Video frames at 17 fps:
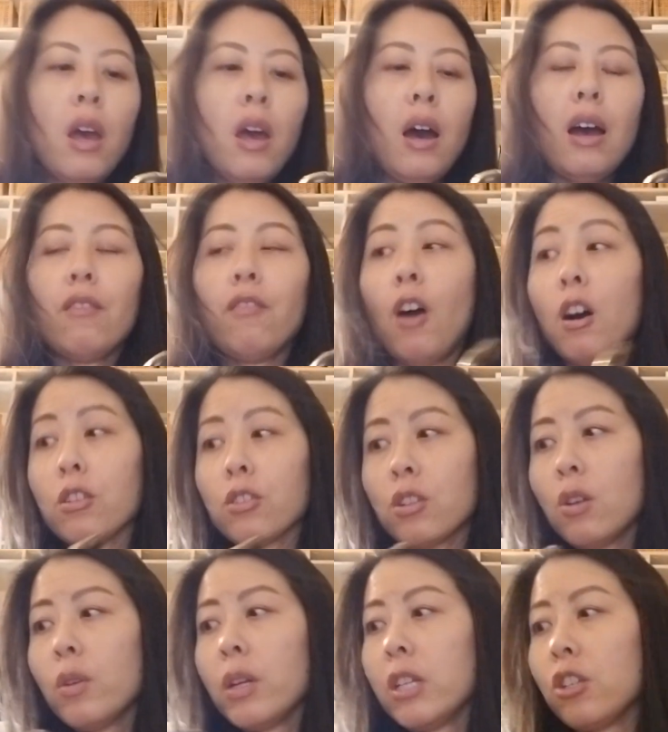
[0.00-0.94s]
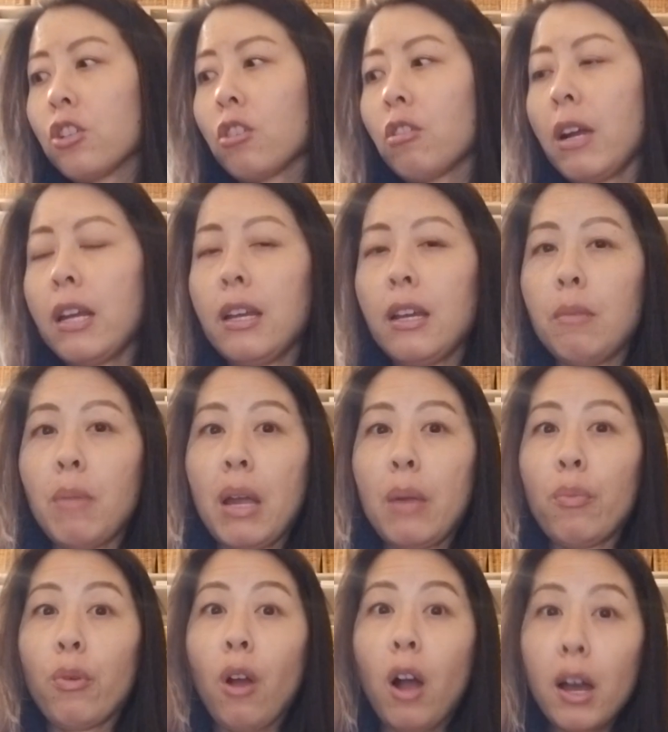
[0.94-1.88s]
I've also integrated my
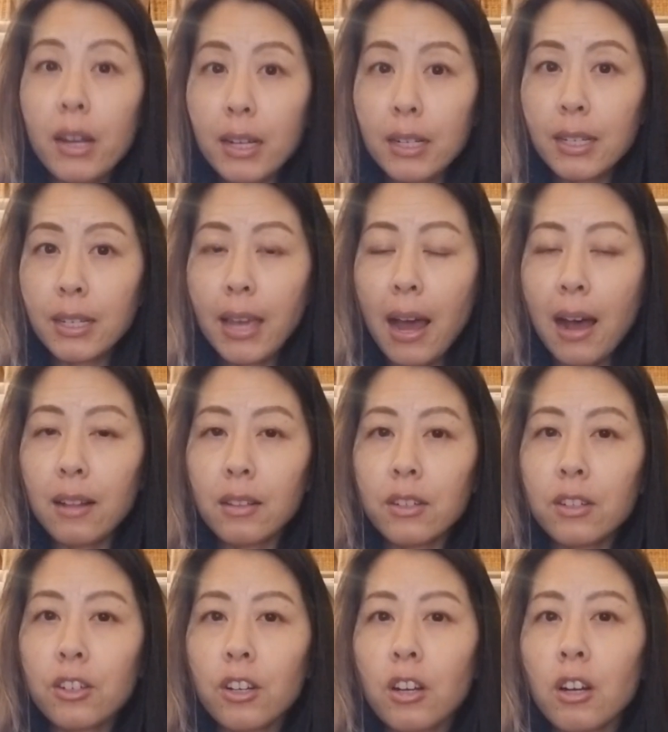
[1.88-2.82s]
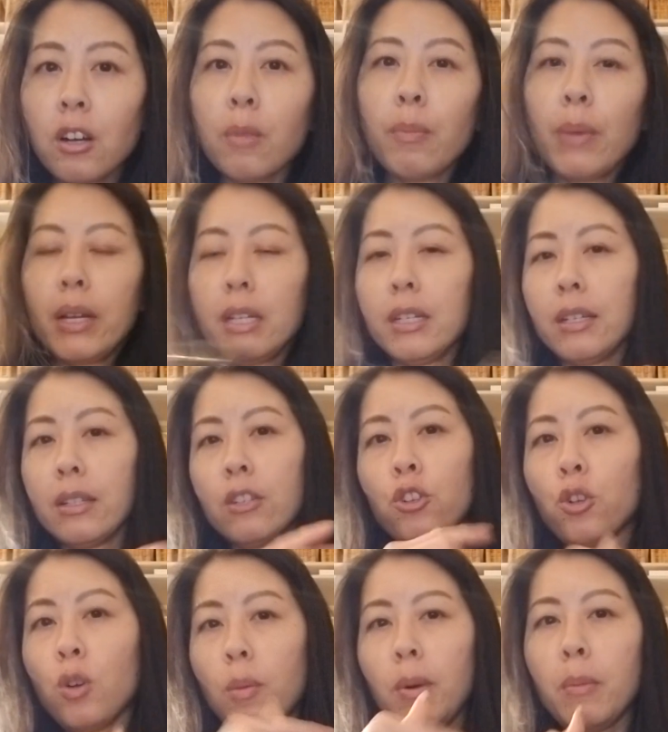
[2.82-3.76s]
product calendar, but it doesn't
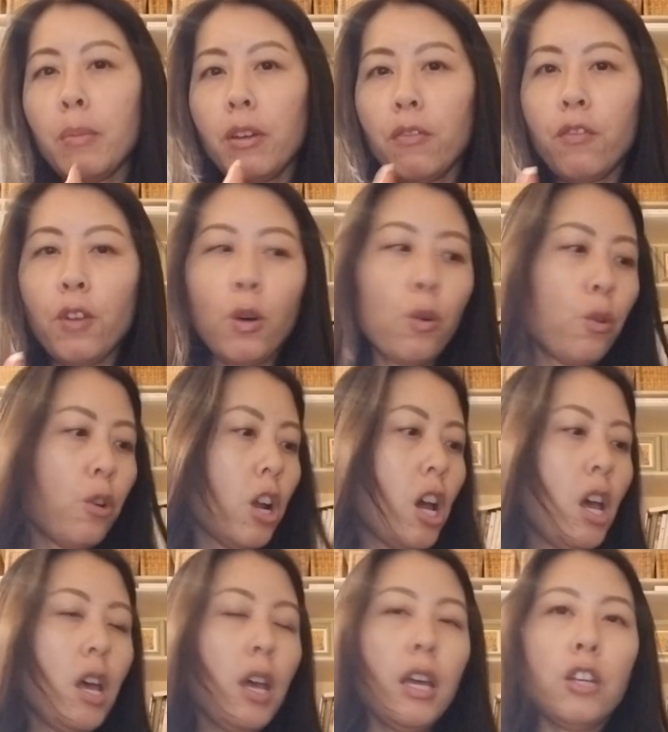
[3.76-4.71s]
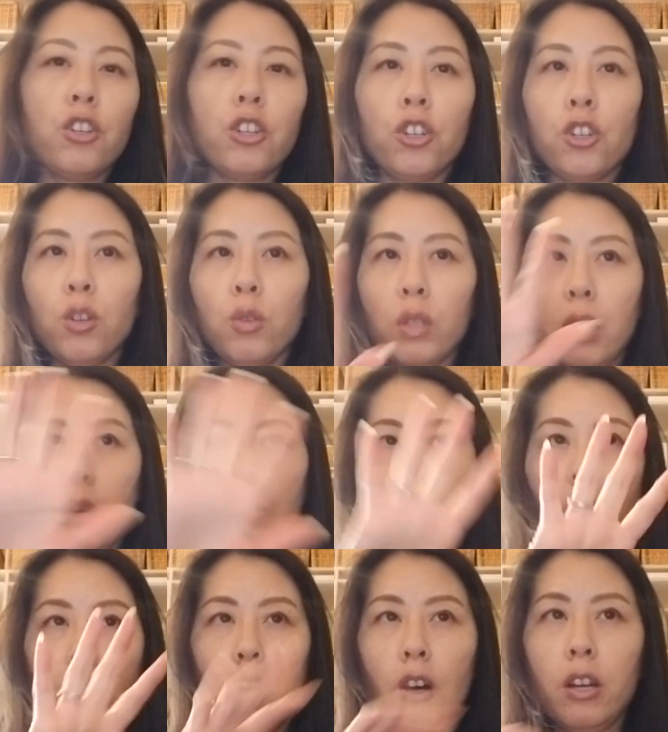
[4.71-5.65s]
show up on my phone. It just shows up
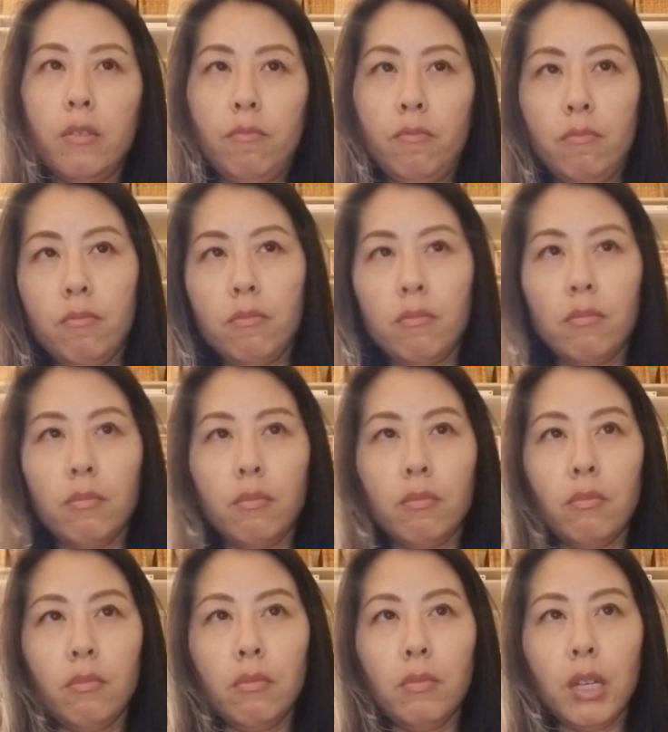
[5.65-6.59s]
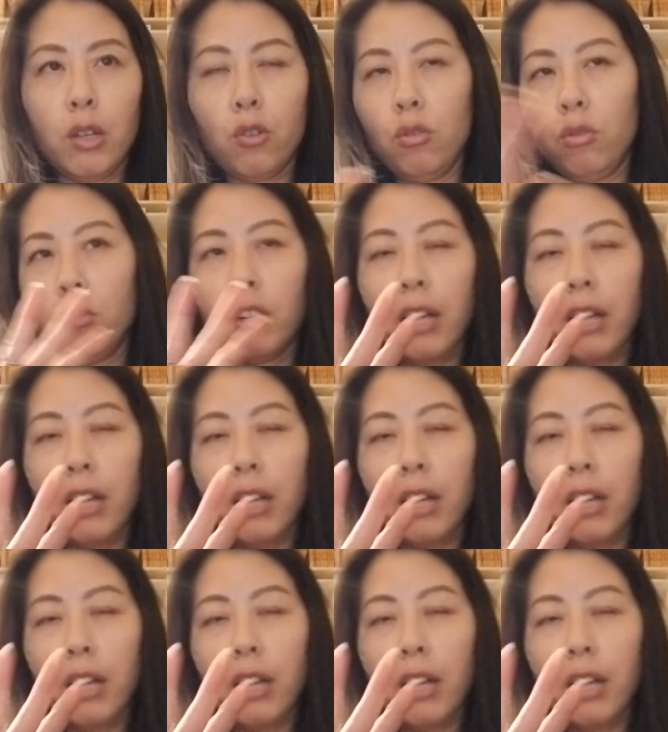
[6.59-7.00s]
on like Google